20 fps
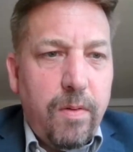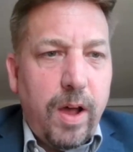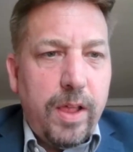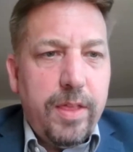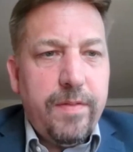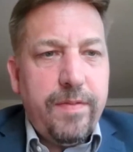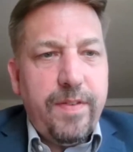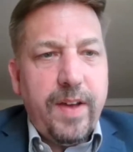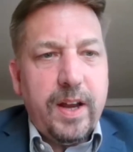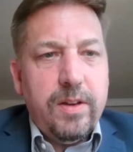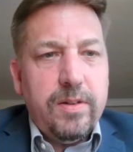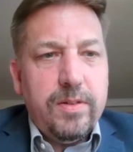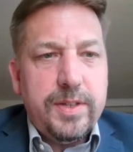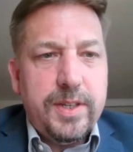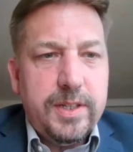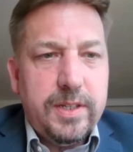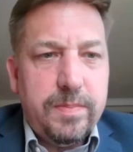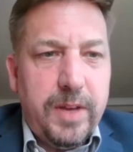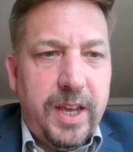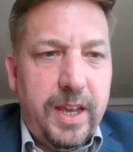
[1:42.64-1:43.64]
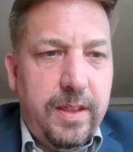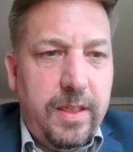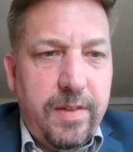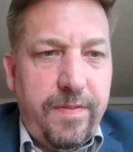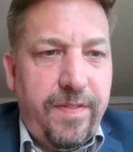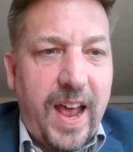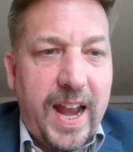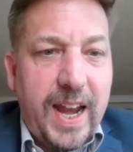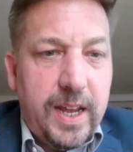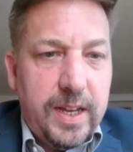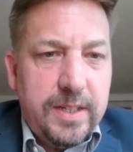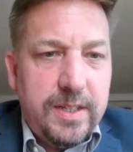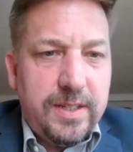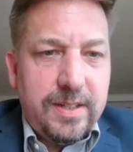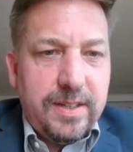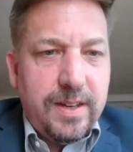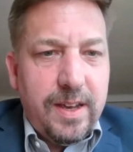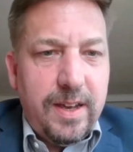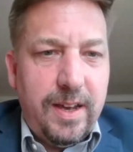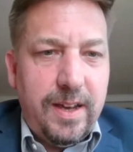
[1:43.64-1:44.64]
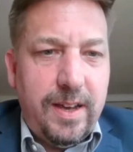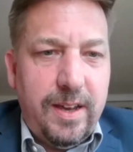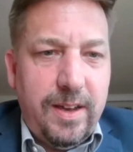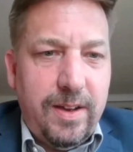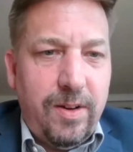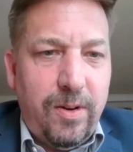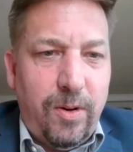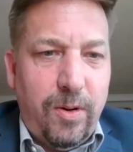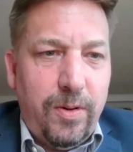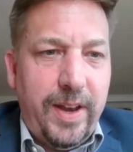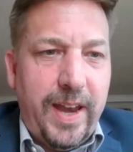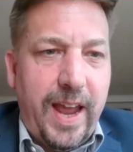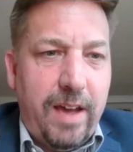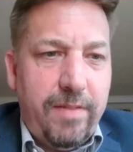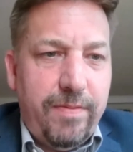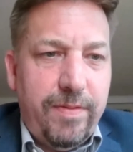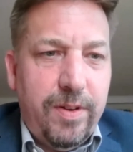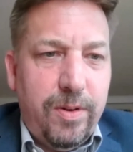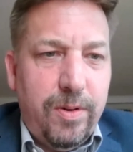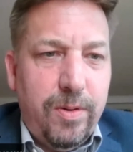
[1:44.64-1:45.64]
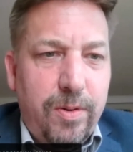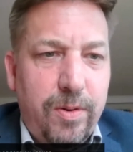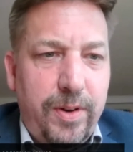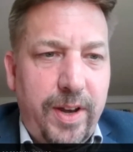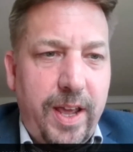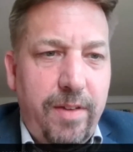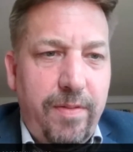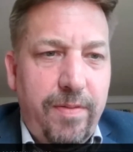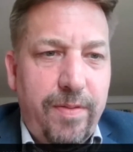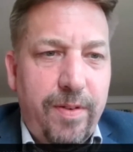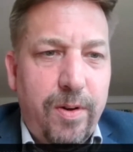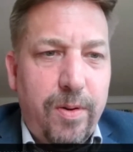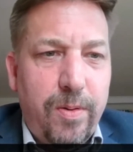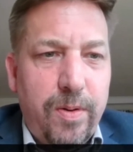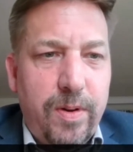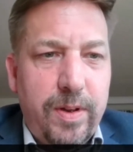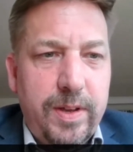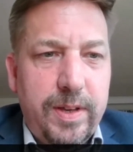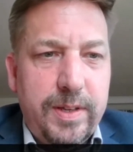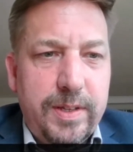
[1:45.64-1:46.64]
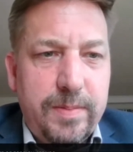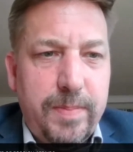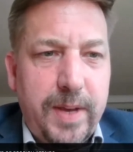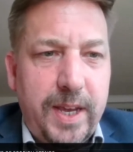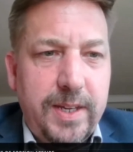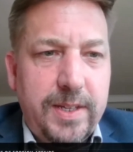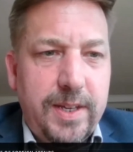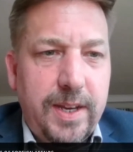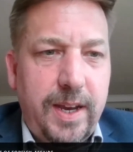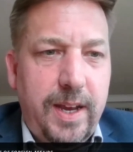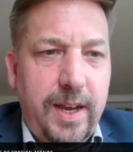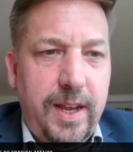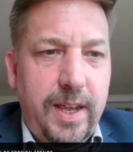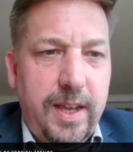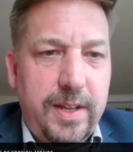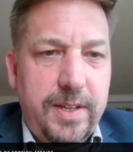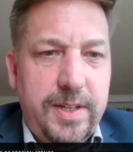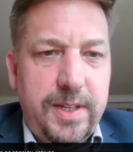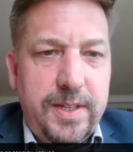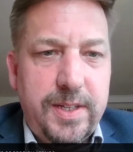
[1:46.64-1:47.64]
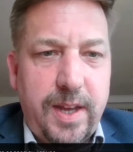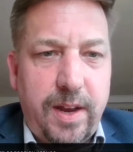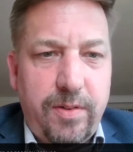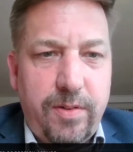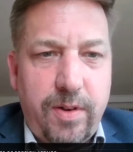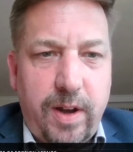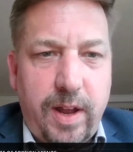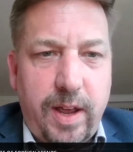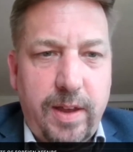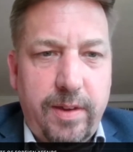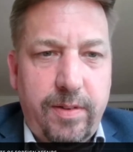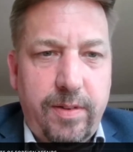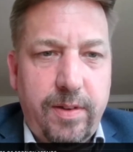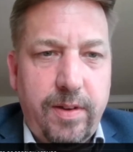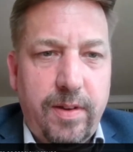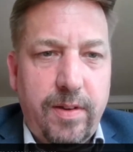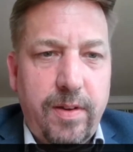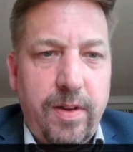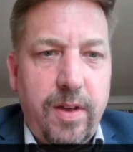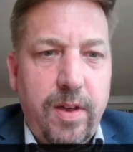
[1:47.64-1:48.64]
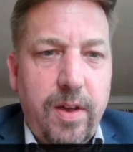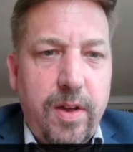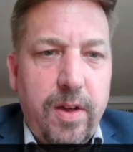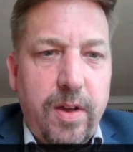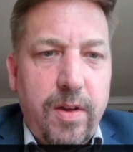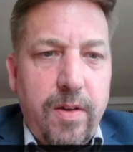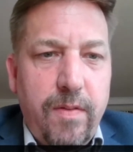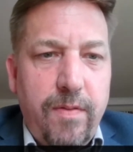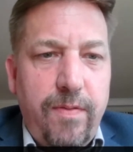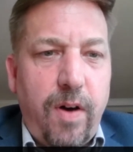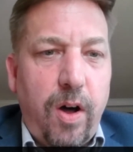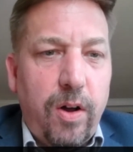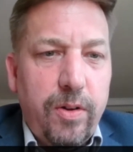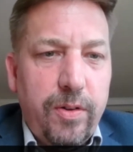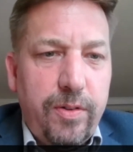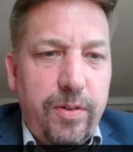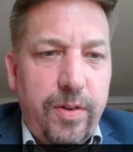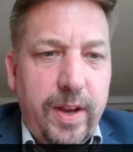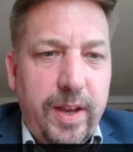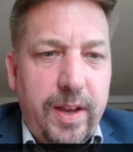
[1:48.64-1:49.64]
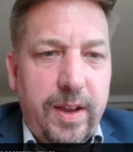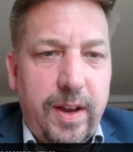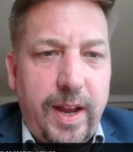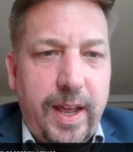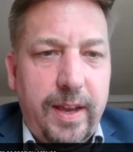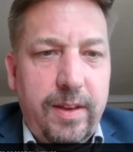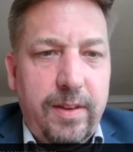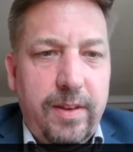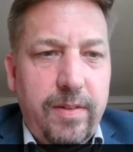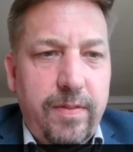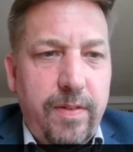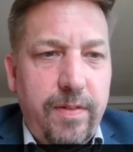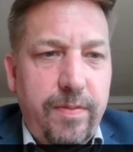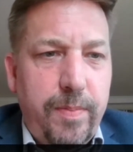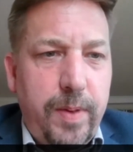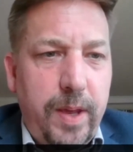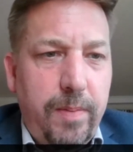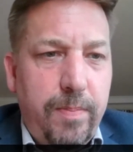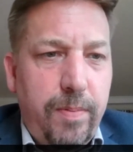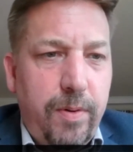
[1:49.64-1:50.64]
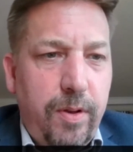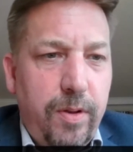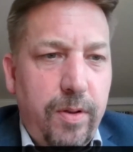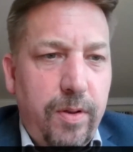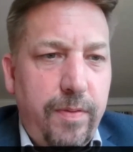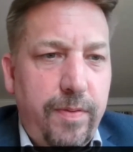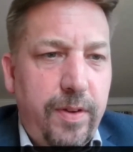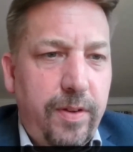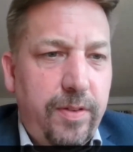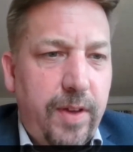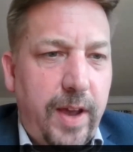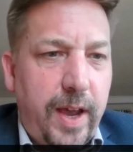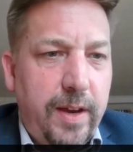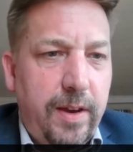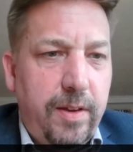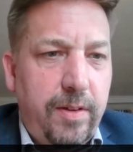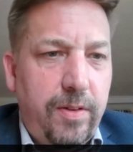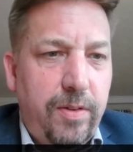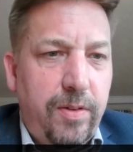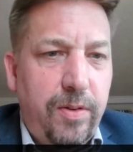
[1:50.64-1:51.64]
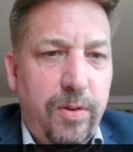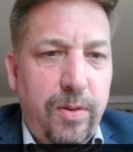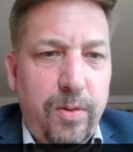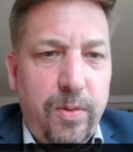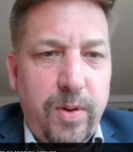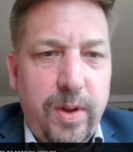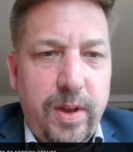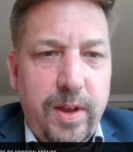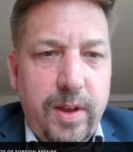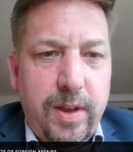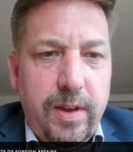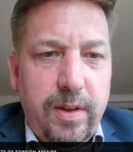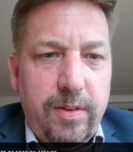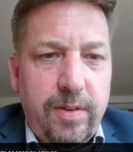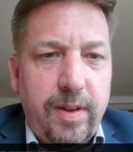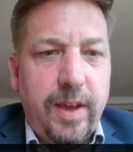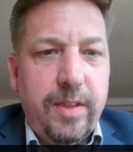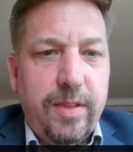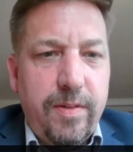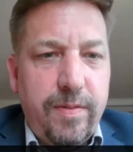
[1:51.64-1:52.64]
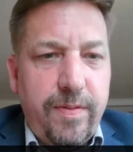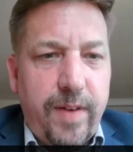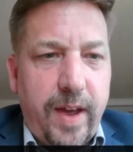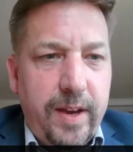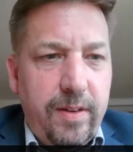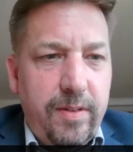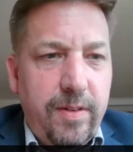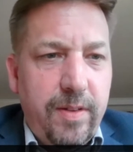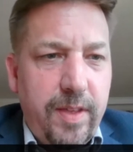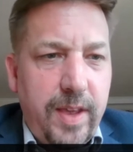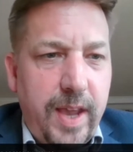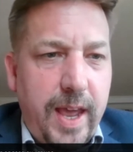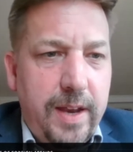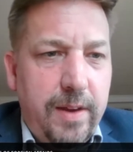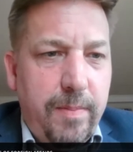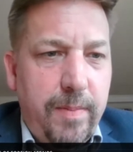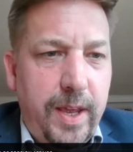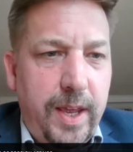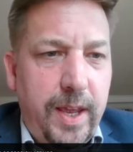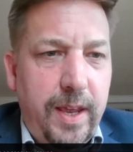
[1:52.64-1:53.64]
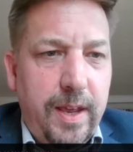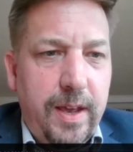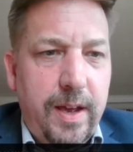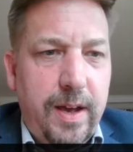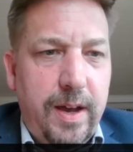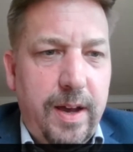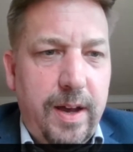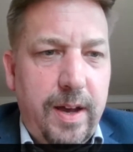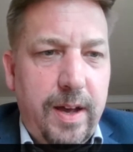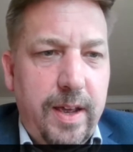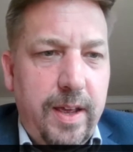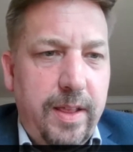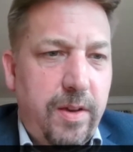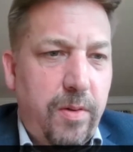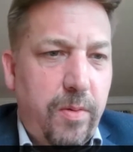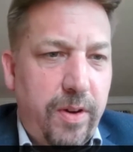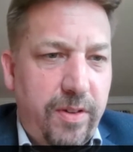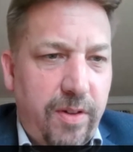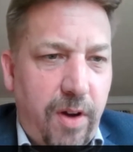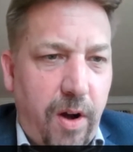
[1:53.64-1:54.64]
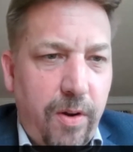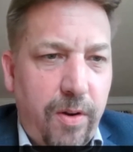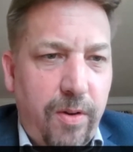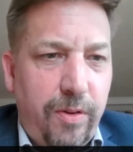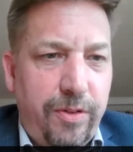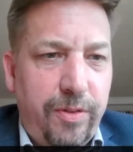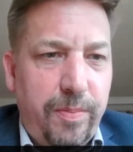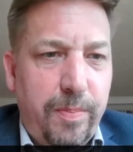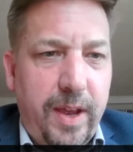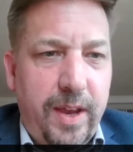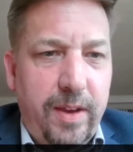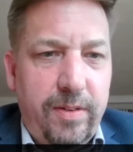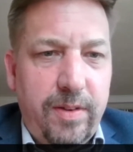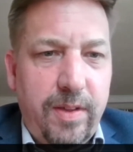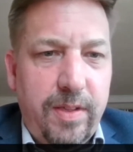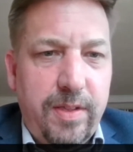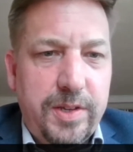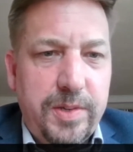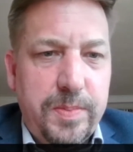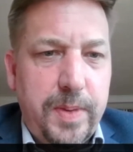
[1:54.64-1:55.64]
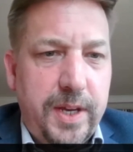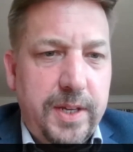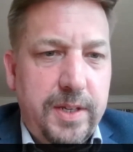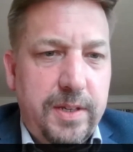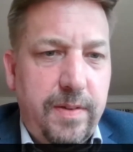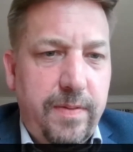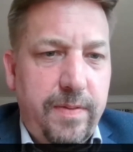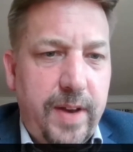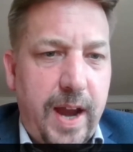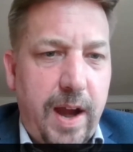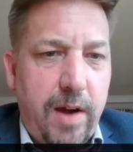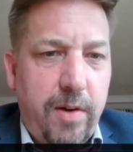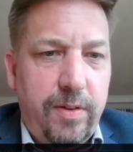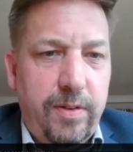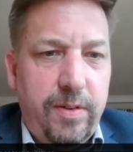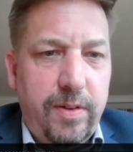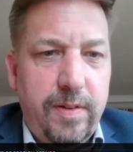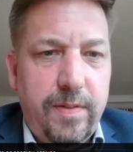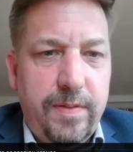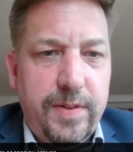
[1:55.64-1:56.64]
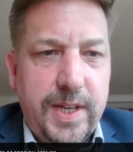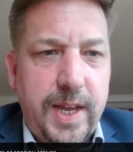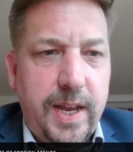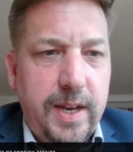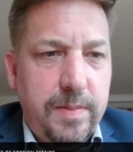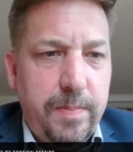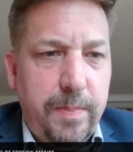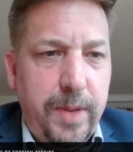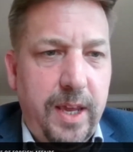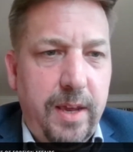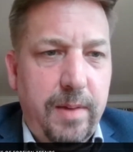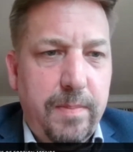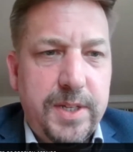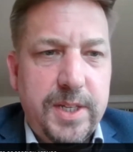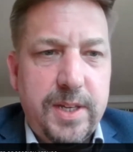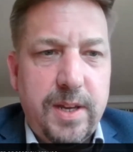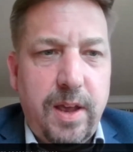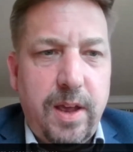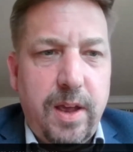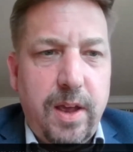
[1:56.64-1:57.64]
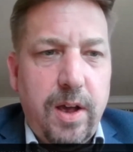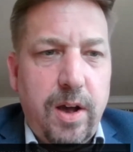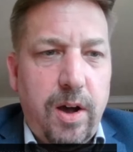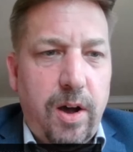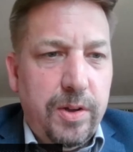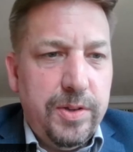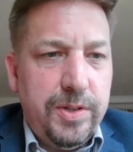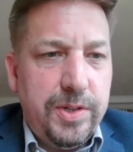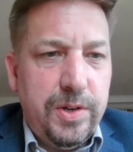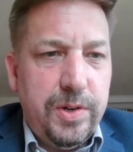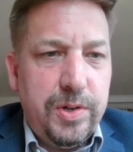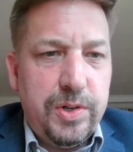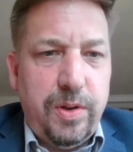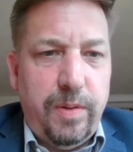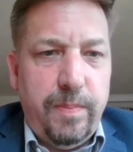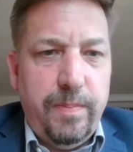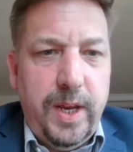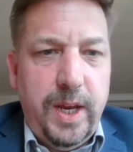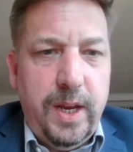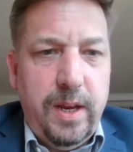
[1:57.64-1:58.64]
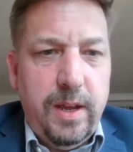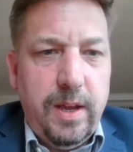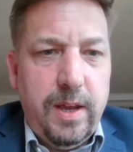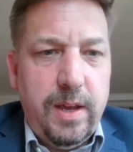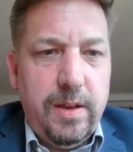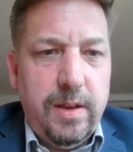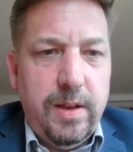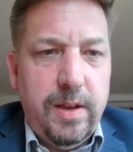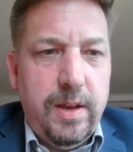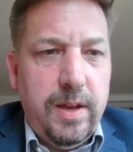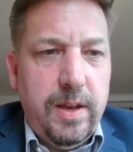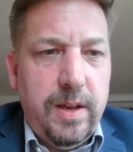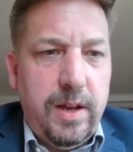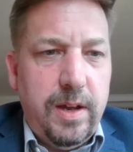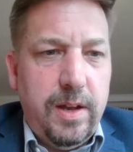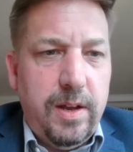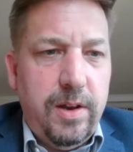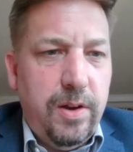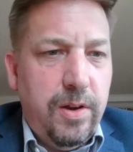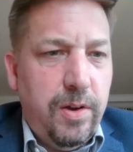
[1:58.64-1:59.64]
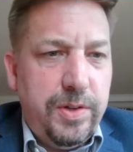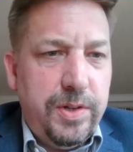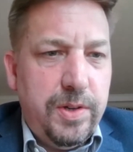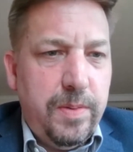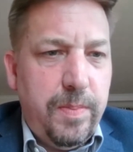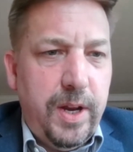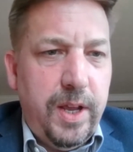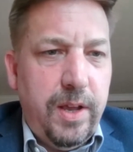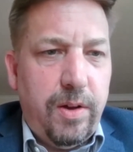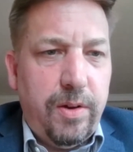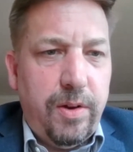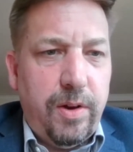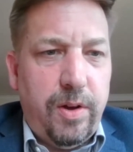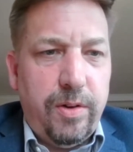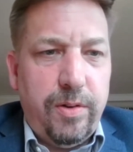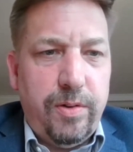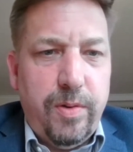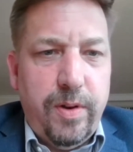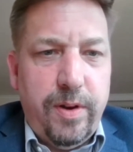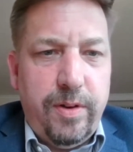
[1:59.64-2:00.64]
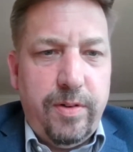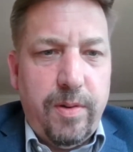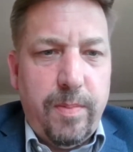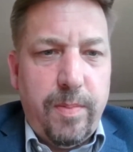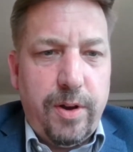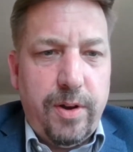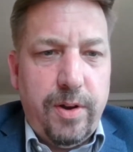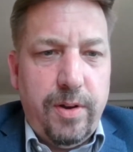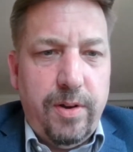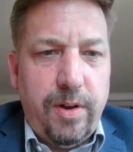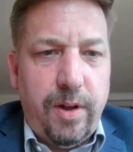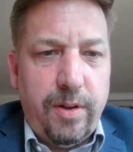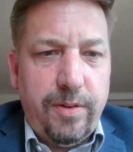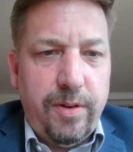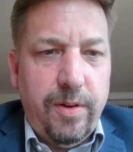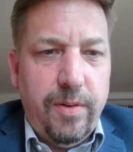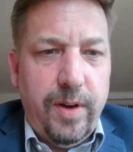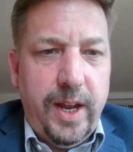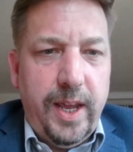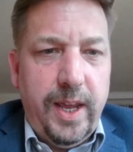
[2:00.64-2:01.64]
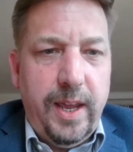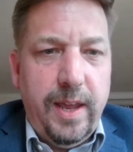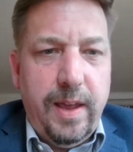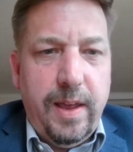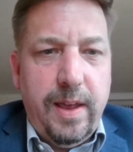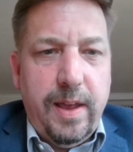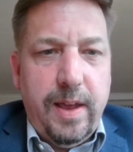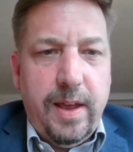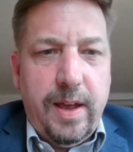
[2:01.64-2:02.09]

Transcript: Well, the fellas, or NAFO or NAFO, is basically a decentralized voluntary collective of people who've decided to take the fight to the enemy in the rhetorical space, in the space of narratives and memes on social media, notably on Twitter, but not only.